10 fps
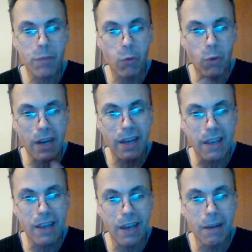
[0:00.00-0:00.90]
when I
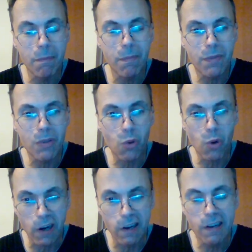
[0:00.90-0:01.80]
came to
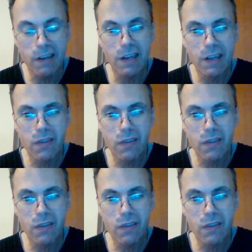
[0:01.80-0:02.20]
her